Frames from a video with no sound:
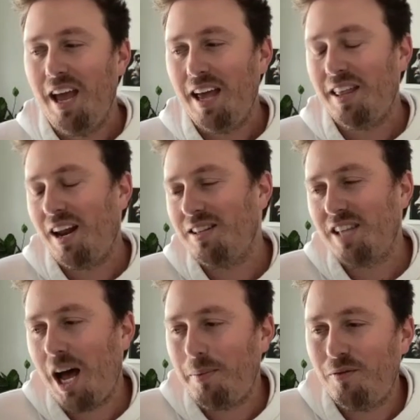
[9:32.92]
And then on
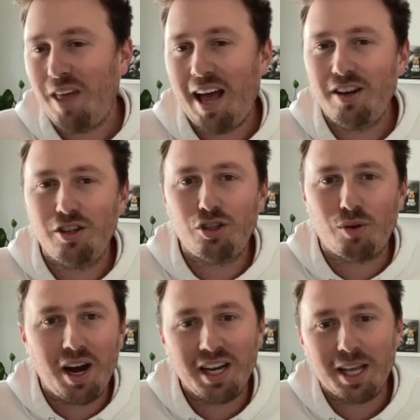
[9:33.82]
top of that,
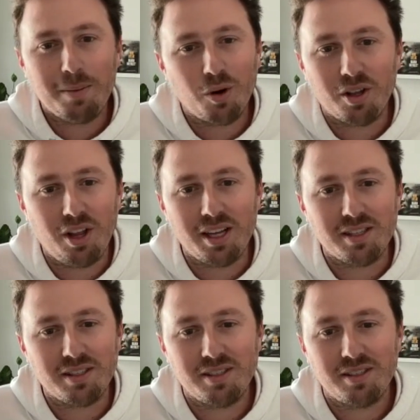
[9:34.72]
trying to get more clients.